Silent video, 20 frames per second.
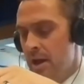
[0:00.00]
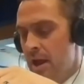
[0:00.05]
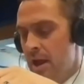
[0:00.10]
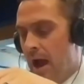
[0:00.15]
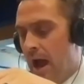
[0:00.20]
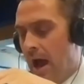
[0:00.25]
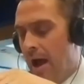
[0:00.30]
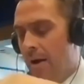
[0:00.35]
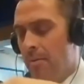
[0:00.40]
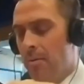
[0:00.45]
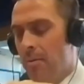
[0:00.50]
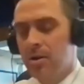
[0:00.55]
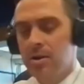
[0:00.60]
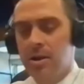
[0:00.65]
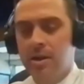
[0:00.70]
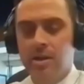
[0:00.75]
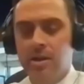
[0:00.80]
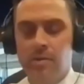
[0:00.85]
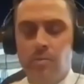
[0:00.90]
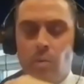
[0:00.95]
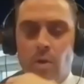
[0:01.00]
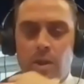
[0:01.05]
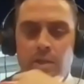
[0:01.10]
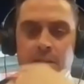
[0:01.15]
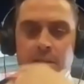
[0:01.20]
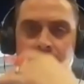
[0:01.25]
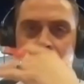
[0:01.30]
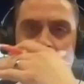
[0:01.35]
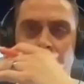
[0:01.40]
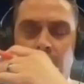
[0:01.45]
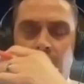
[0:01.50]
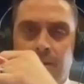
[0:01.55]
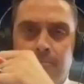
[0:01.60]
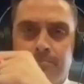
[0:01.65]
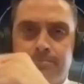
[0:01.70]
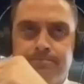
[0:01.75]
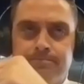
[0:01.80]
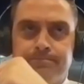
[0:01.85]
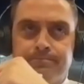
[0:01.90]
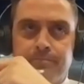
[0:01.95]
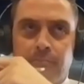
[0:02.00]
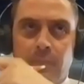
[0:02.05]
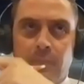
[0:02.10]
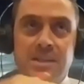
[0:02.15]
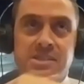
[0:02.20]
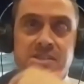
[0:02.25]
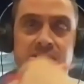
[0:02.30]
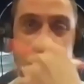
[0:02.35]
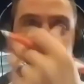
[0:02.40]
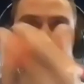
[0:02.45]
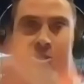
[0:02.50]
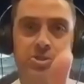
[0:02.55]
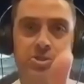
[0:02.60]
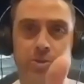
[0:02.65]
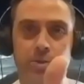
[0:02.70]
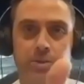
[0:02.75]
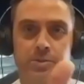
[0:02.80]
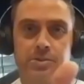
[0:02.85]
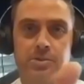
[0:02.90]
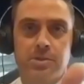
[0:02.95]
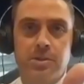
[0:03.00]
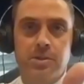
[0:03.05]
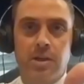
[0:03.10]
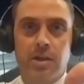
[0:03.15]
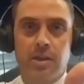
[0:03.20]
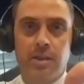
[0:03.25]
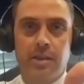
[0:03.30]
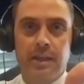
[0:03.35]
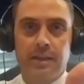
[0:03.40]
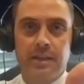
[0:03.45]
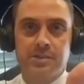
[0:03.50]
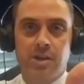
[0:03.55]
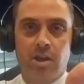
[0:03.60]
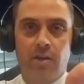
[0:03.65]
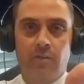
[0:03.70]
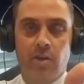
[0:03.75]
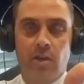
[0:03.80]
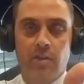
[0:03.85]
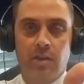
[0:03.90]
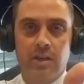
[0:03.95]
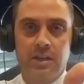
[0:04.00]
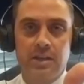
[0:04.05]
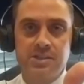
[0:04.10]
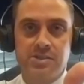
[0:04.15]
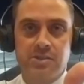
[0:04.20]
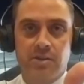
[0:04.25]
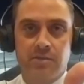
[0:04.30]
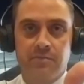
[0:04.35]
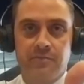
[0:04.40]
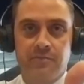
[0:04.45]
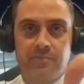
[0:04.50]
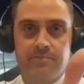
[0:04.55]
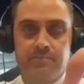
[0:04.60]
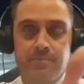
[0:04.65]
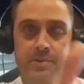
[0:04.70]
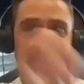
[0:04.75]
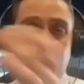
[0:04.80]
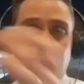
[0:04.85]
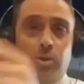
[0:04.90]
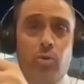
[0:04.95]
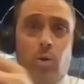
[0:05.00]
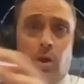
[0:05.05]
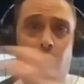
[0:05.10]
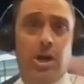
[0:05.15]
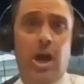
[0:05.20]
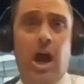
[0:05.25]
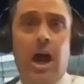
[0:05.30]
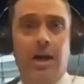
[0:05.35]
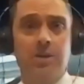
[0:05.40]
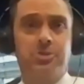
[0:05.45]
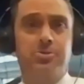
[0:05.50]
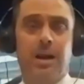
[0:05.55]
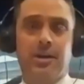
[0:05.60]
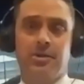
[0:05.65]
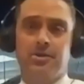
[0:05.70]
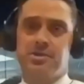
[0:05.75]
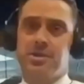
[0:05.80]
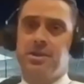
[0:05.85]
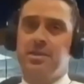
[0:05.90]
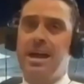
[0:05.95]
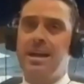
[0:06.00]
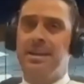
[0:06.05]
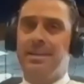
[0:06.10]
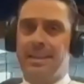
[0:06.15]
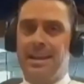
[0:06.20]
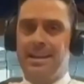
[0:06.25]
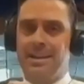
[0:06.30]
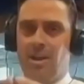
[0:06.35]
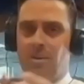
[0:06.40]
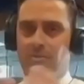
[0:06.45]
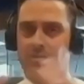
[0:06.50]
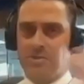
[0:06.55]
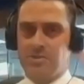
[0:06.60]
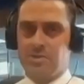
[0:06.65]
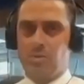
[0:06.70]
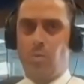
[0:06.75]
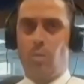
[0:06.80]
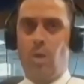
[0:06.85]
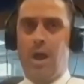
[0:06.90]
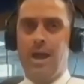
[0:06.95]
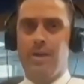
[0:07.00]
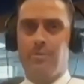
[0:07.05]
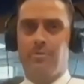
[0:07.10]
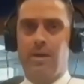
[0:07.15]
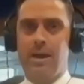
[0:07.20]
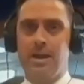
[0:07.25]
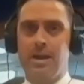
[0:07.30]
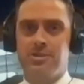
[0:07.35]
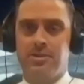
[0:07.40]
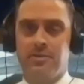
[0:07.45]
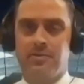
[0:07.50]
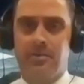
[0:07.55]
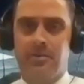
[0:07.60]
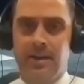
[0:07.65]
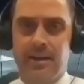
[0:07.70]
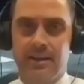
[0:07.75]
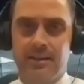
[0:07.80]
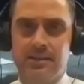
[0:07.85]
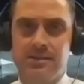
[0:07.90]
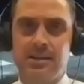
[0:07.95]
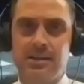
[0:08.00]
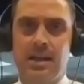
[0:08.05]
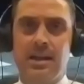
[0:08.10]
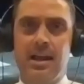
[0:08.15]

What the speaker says: One of the essentials that's covered on the list are people who are contractors, and that covers a wide range of things,